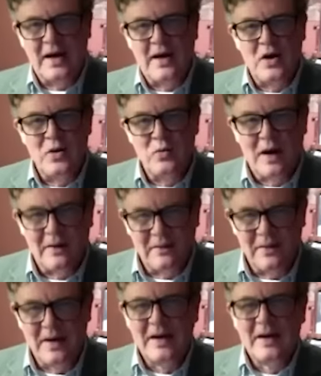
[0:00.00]
who run
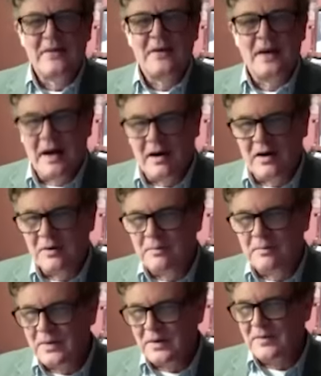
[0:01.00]
the Arab,
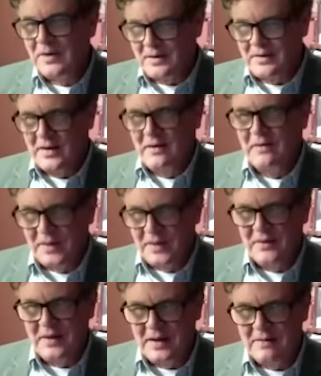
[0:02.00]

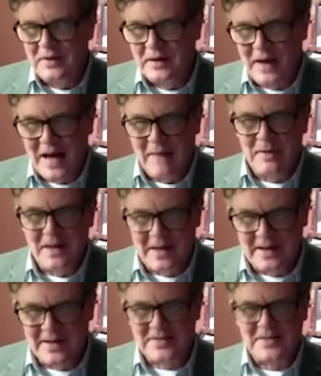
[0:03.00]
the
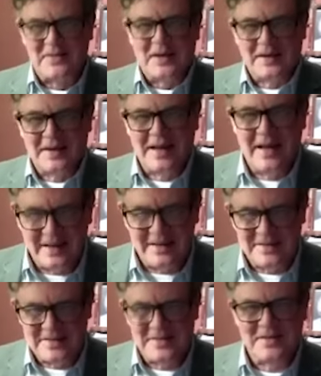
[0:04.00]
emirs and the
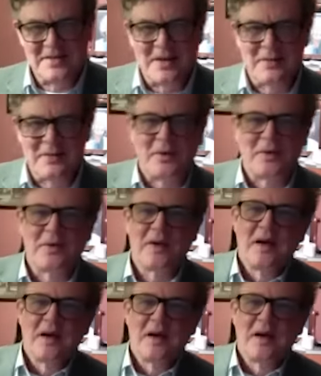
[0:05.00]
kings and so forth